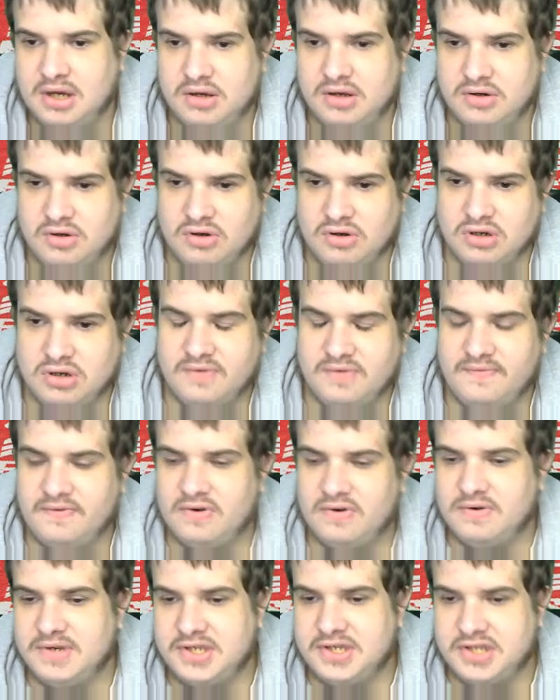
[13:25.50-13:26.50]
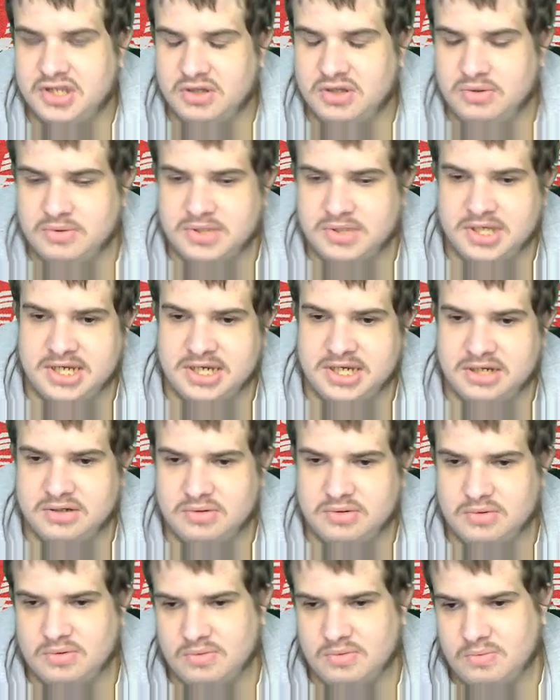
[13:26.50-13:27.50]
Nottingham Forest losing
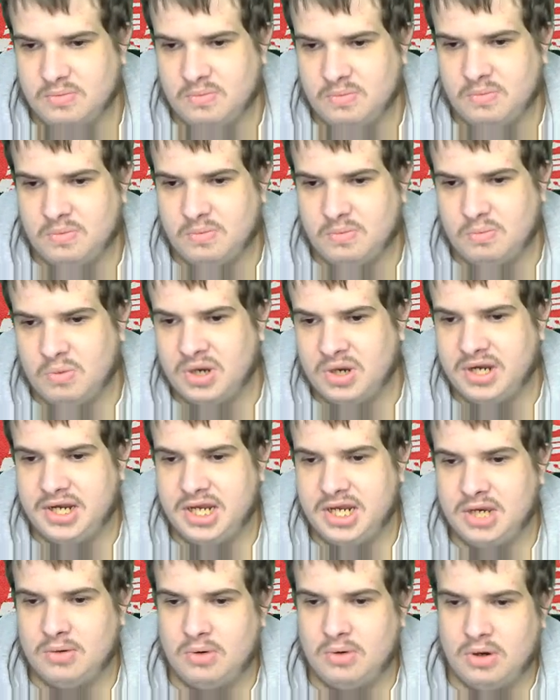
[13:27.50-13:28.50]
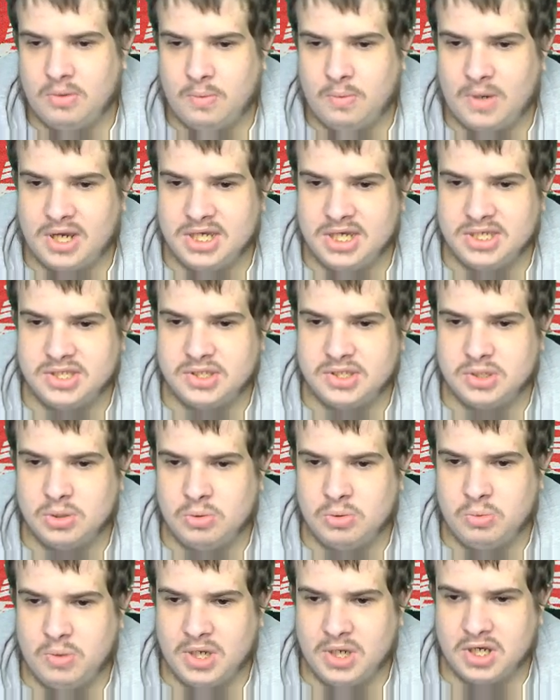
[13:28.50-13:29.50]
1 0 away
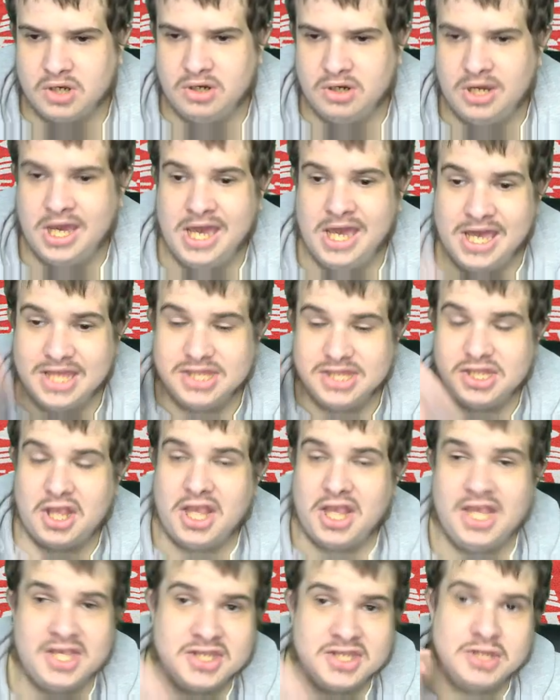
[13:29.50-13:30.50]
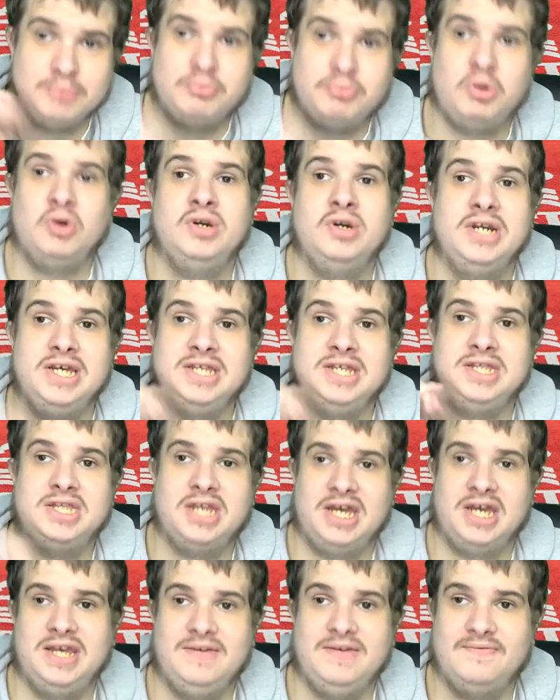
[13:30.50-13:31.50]
to Wigan. Disappointing
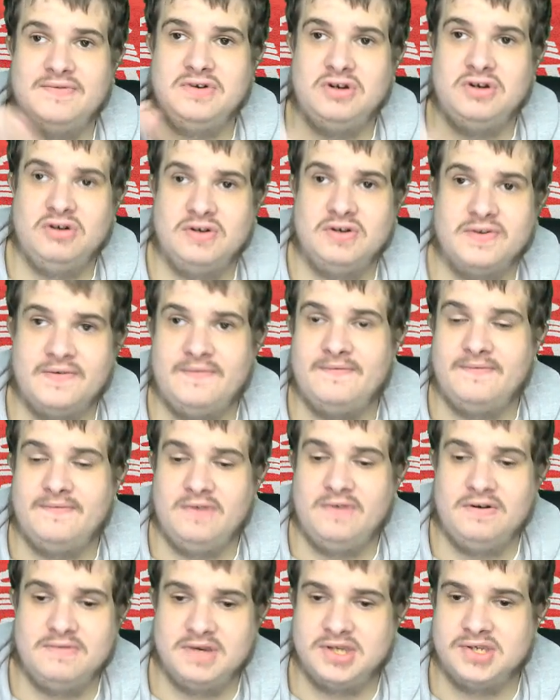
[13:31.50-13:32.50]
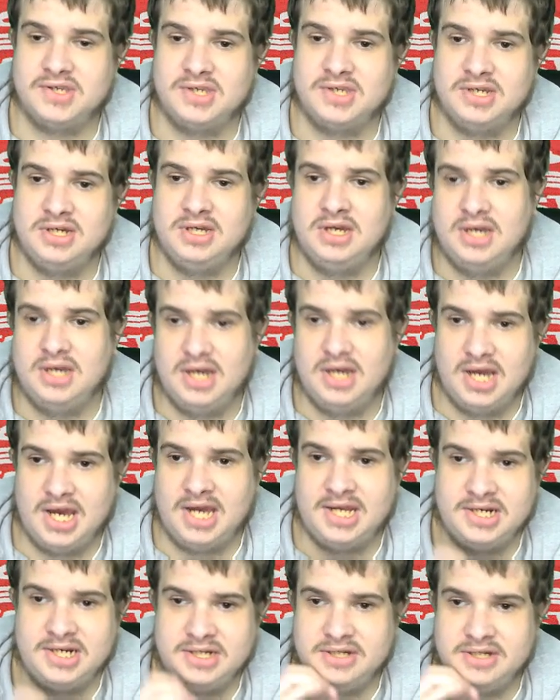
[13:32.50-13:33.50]
day for Notts Forest.
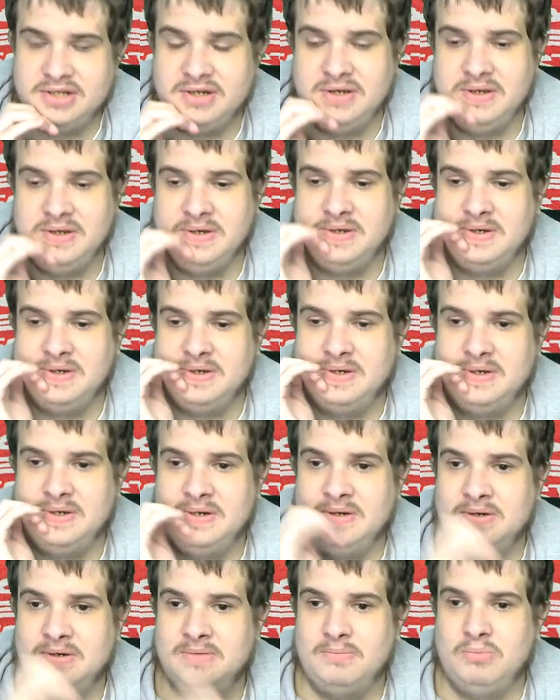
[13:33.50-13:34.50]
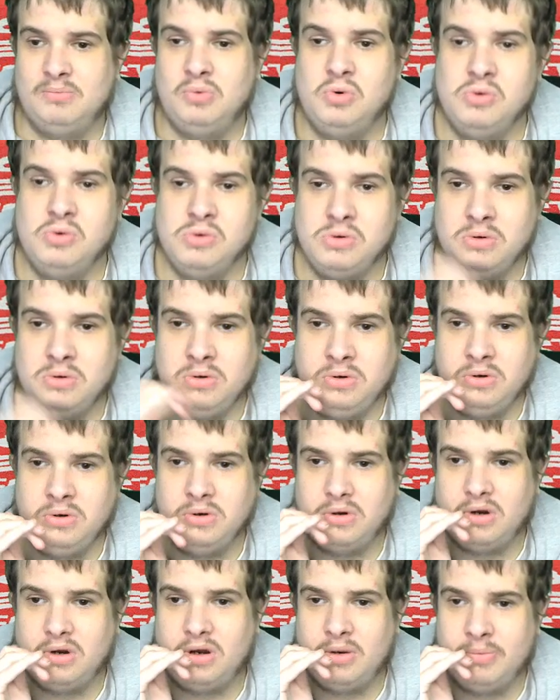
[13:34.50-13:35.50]
And more,
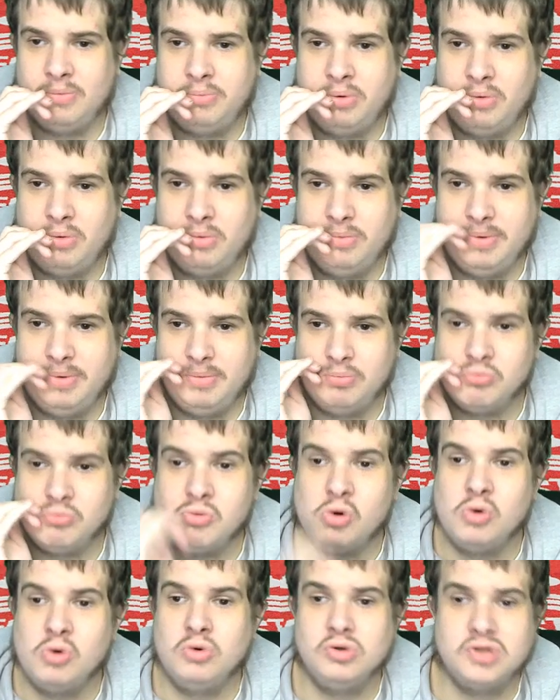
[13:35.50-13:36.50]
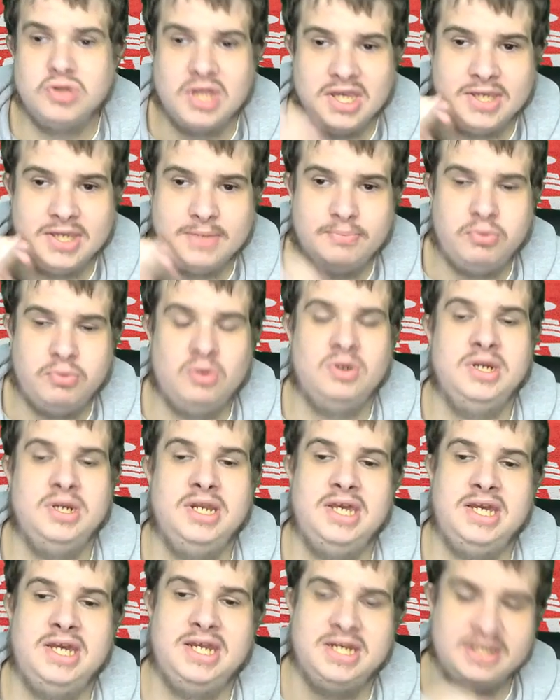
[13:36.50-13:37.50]
I'll probably be more
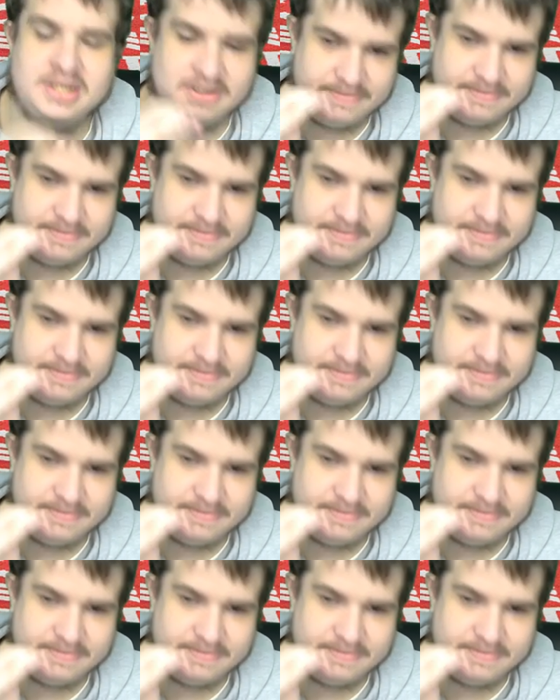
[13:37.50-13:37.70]
disappointed